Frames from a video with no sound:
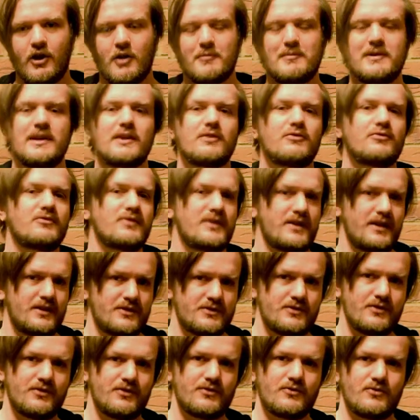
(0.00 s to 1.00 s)
how many
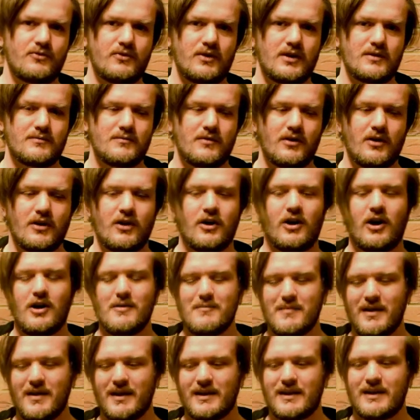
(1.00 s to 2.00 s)
grenades you throw at him,
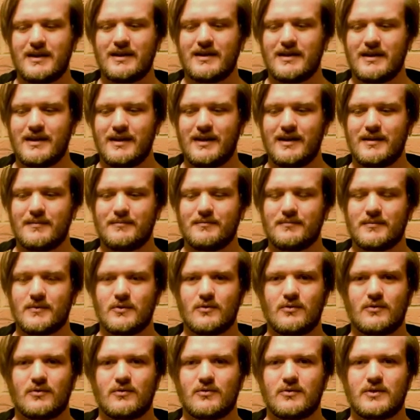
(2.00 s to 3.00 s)
how
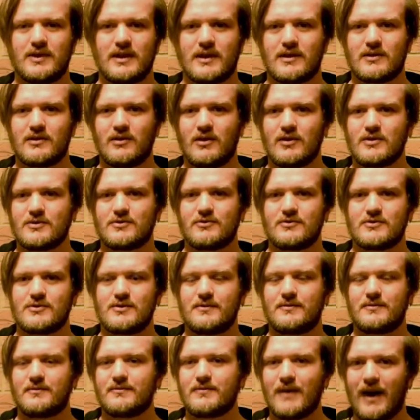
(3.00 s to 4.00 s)
many grenade
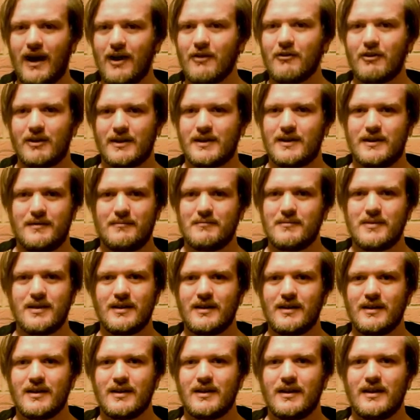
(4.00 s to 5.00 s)
launchers you fire at
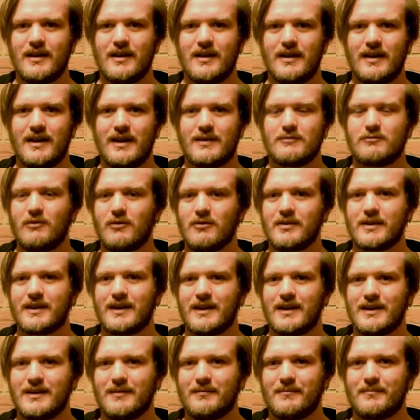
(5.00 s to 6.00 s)
him, it
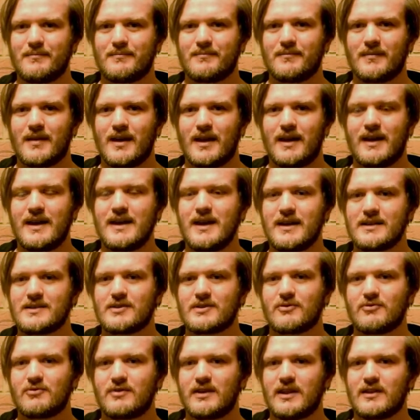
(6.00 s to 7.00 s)
won't kill him. He
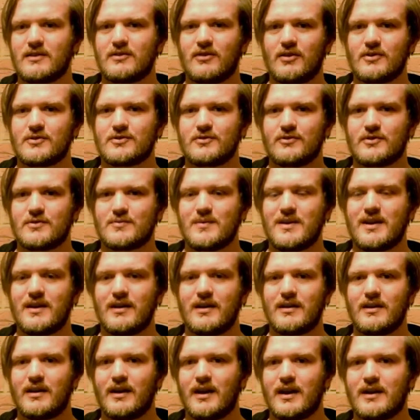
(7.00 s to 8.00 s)
has a grenade launcher as
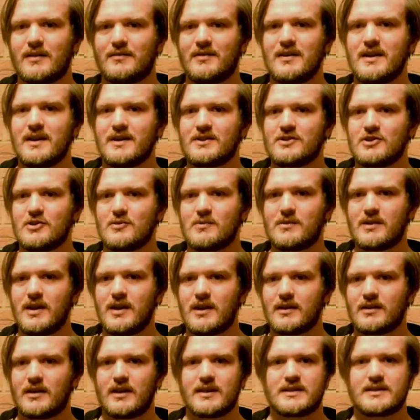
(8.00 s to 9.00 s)
well, and if he hits you
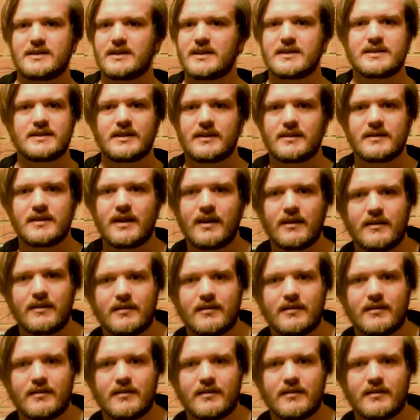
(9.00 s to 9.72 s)
with that, it's an instant